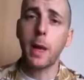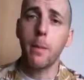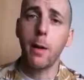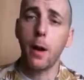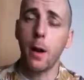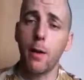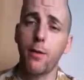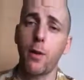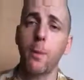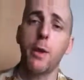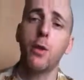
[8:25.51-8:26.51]
and
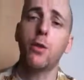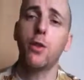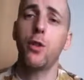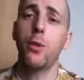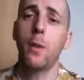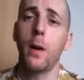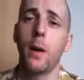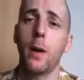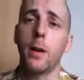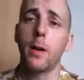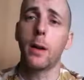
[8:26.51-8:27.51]
it's one of the most
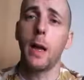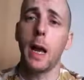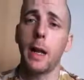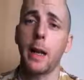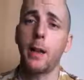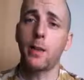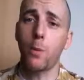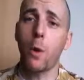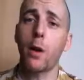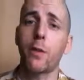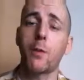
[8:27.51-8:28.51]
underestimated
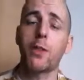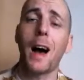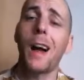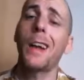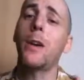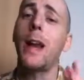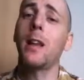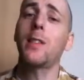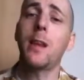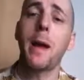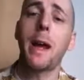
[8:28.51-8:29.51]
games on a
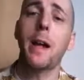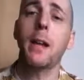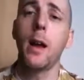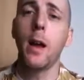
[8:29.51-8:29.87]
PS1.